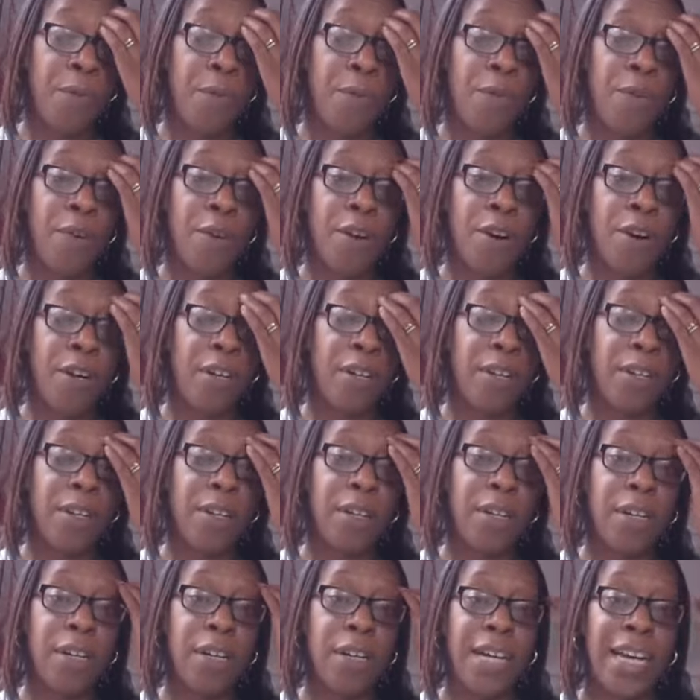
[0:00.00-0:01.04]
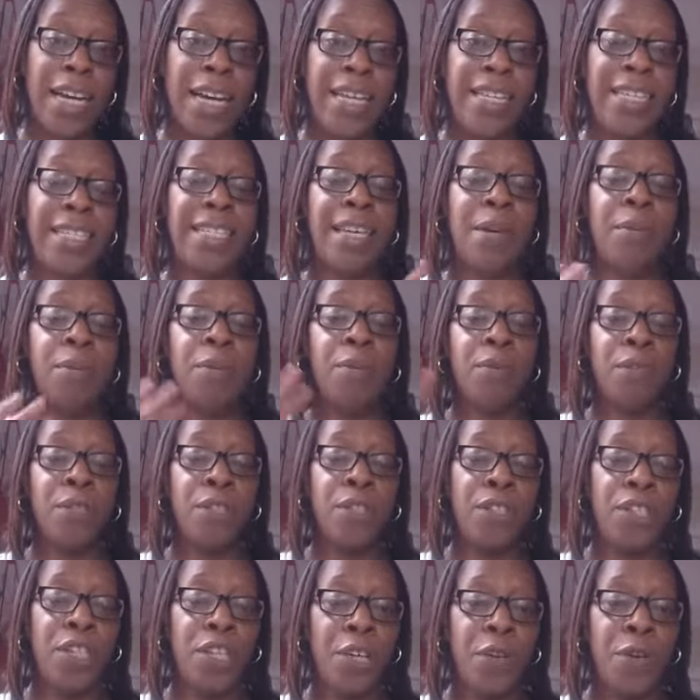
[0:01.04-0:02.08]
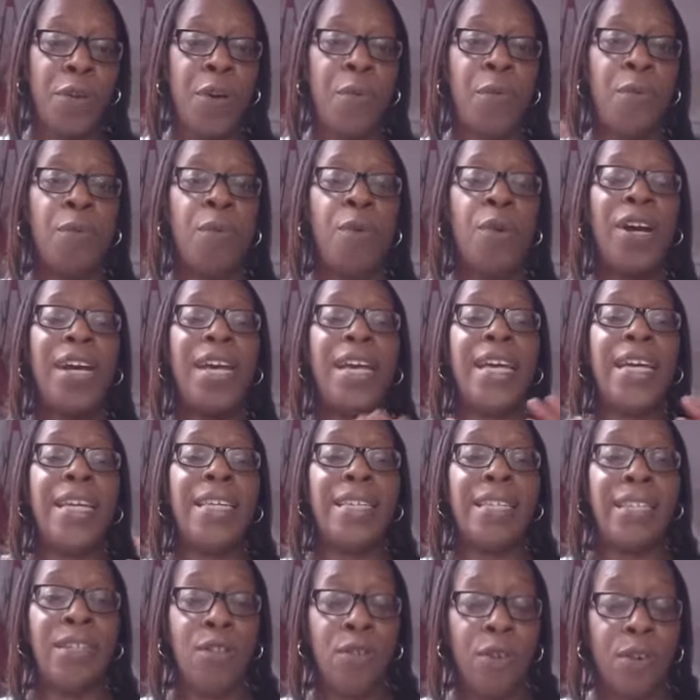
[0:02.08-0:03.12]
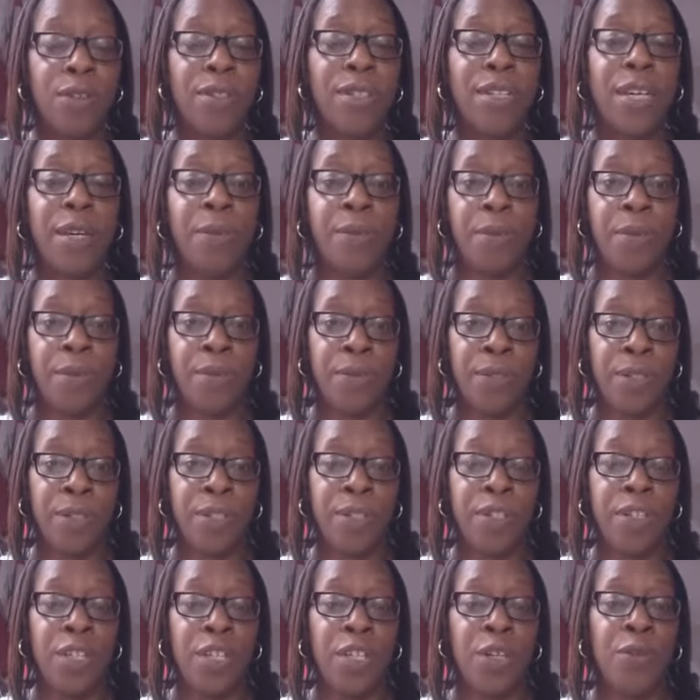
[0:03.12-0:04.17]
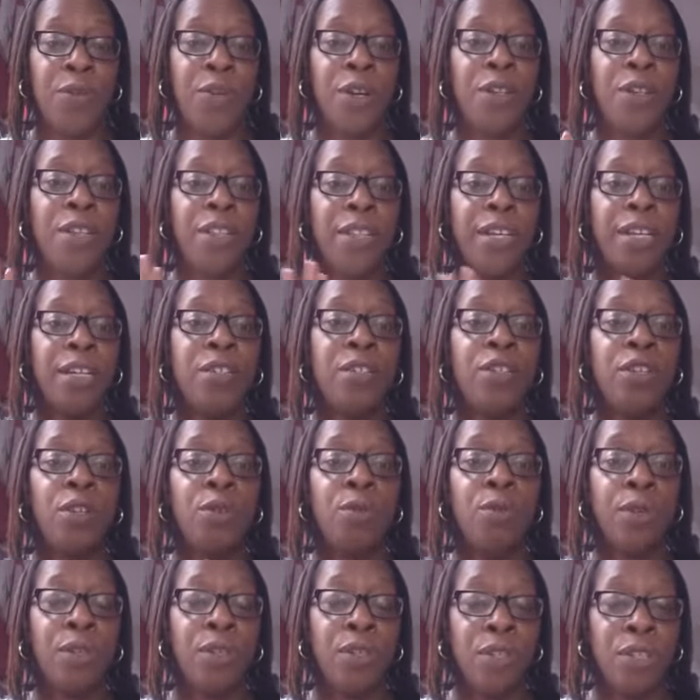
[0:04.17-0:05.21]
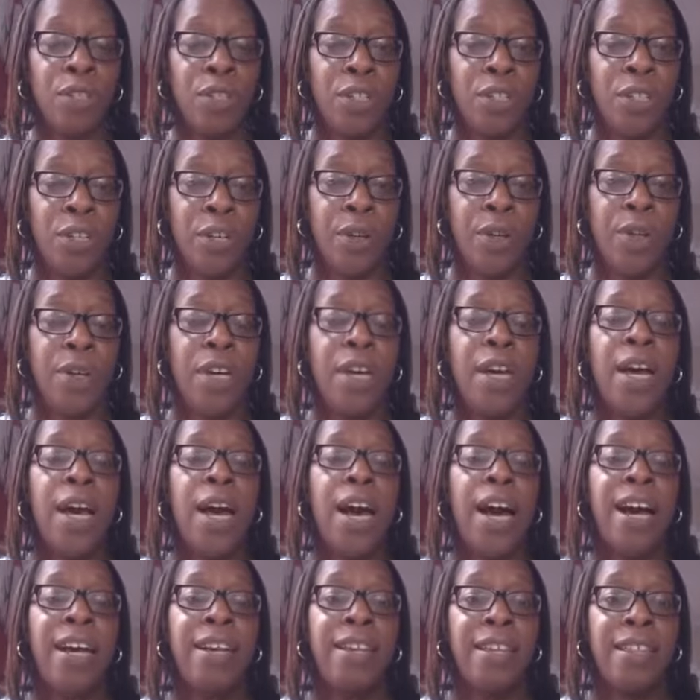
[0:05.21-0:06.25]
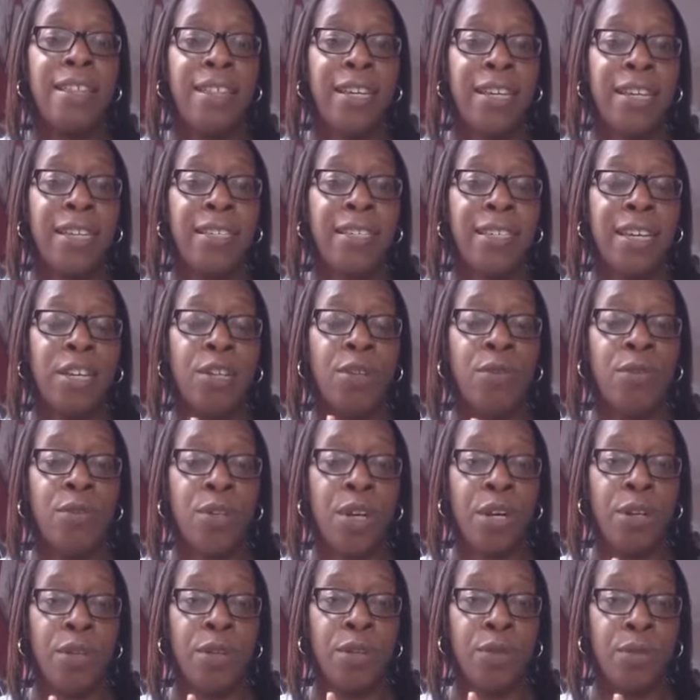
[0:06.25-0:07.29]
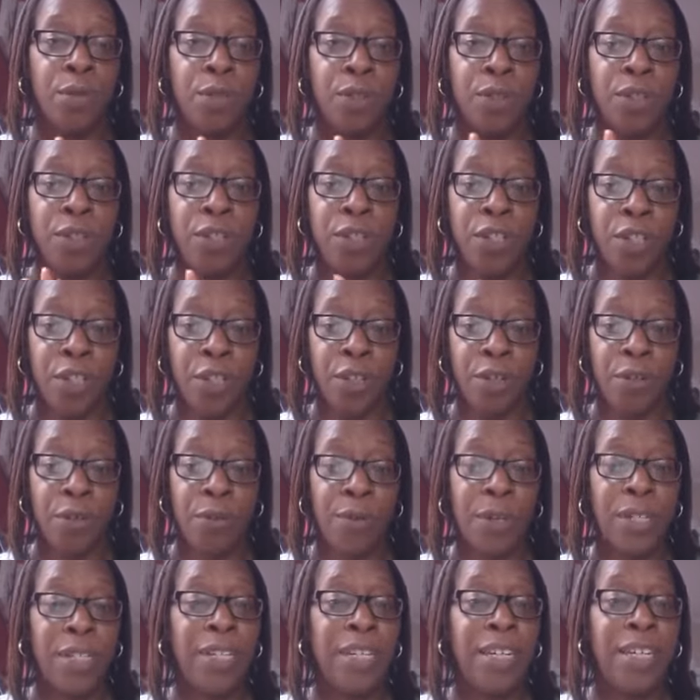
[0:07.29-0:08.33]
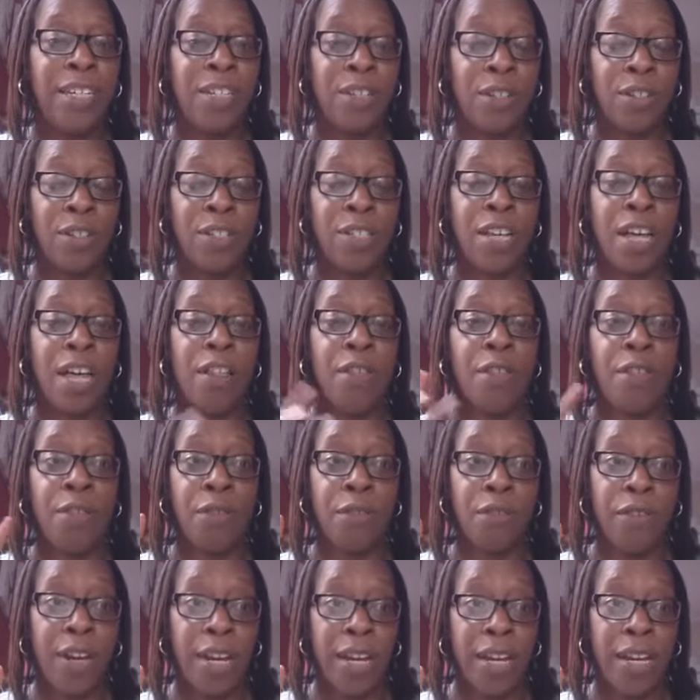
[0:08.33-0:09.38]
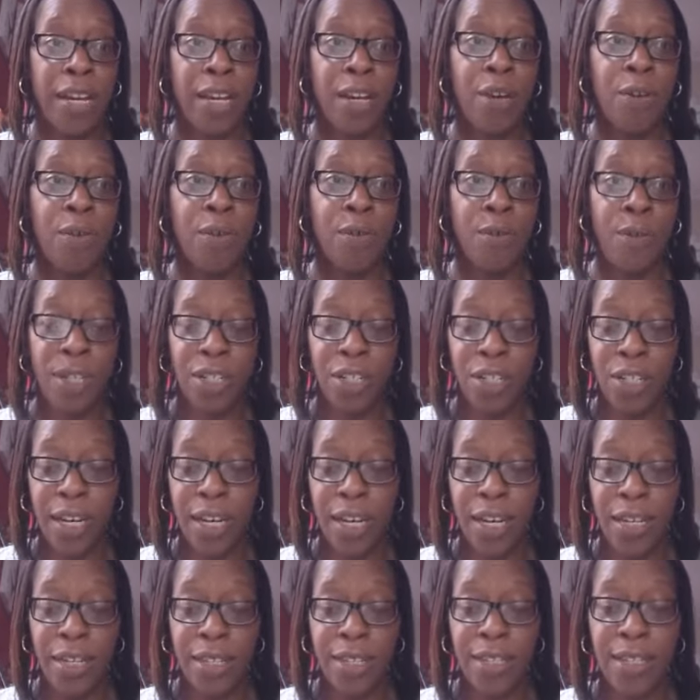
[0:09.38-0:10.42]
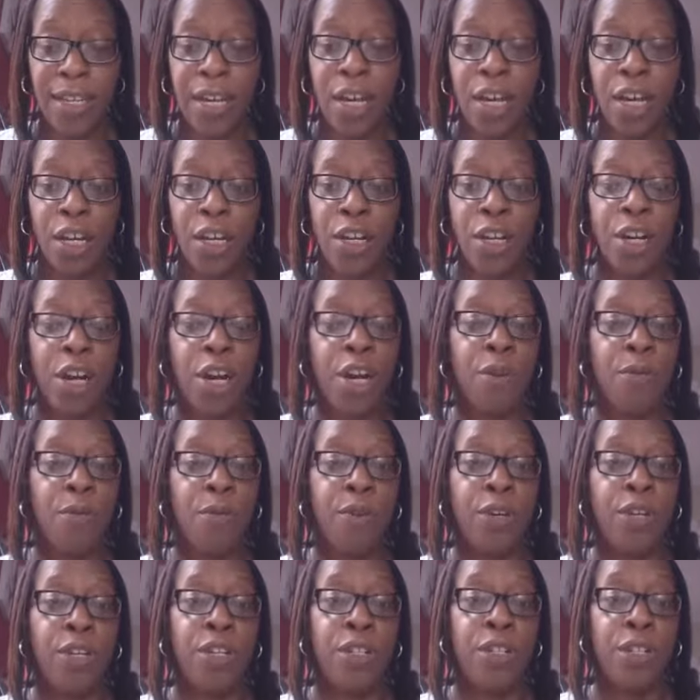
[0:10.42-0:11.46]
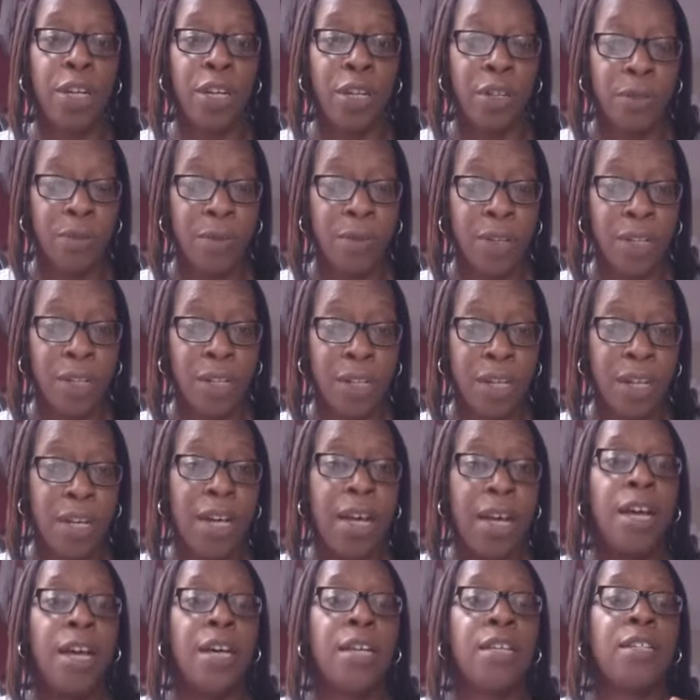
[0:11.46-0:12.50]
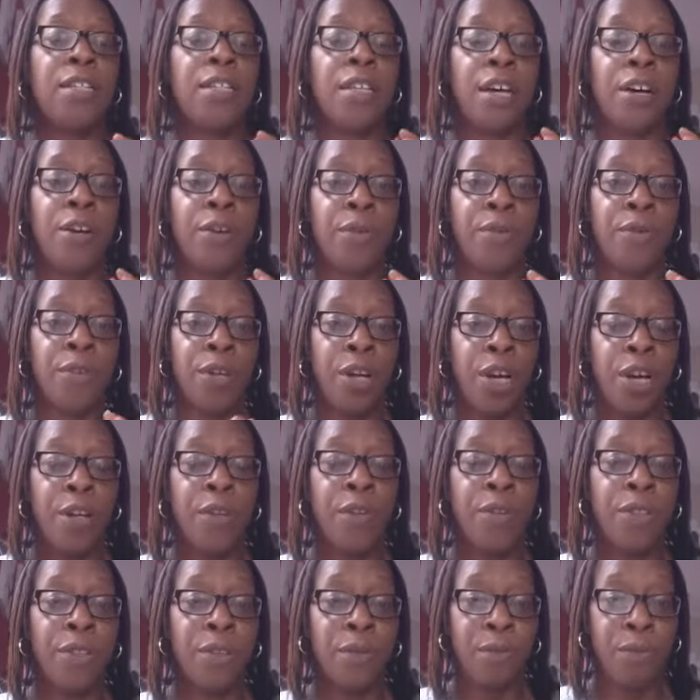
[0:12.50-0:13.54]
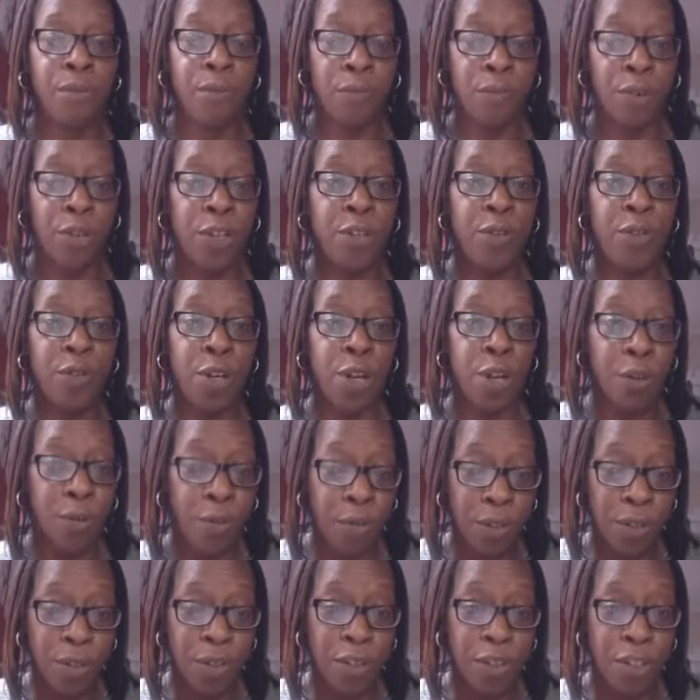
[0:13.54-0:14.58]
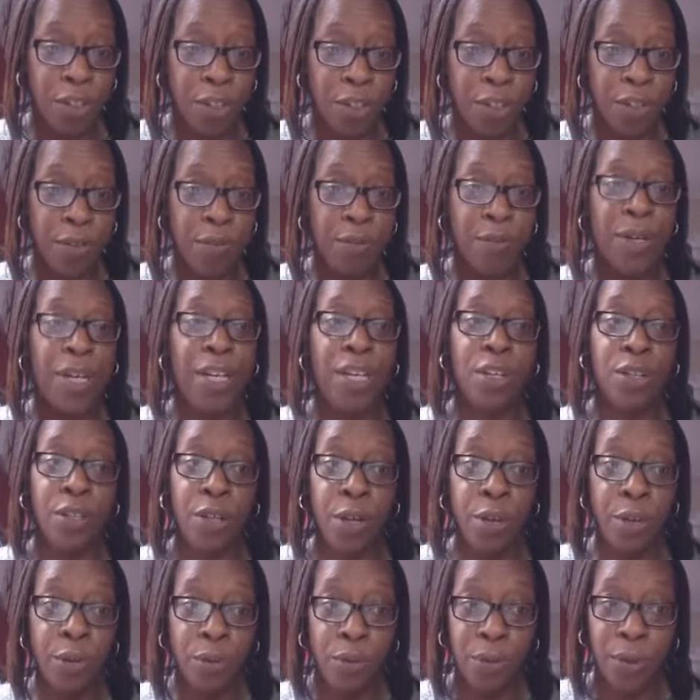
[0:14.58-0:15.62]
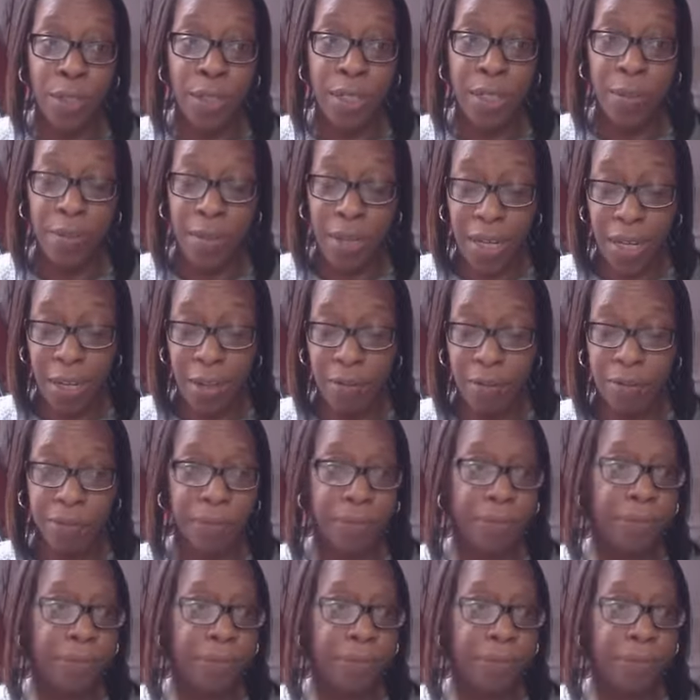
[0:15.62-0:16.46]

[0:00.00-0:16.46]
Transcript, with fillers: what is important to you and what is not important to you. Know the things that you want to do and the things that you don't want to do, which leads on to three, which is know what you don't want. So know what you don't want to do and where you don't want to be.